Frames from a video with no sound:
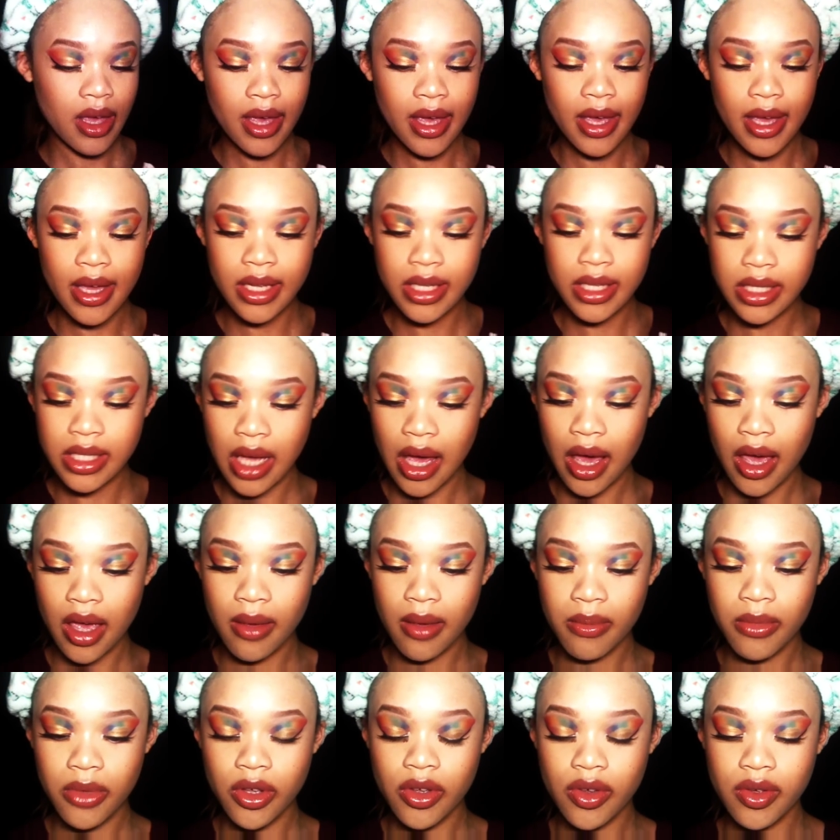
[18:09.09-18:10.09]
And
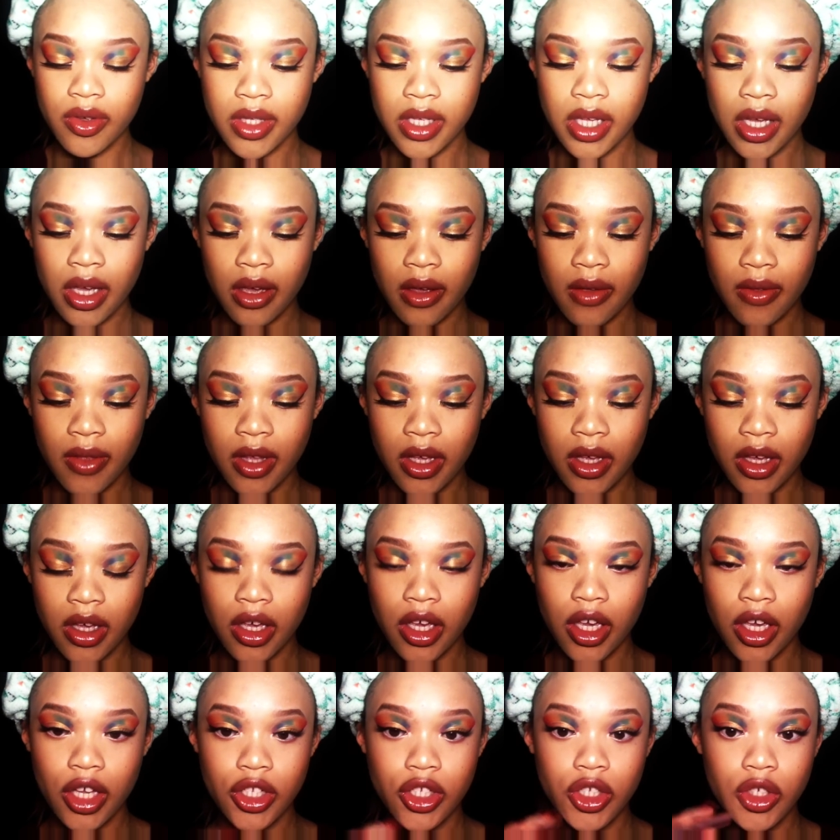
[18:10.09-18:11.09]
I'm using the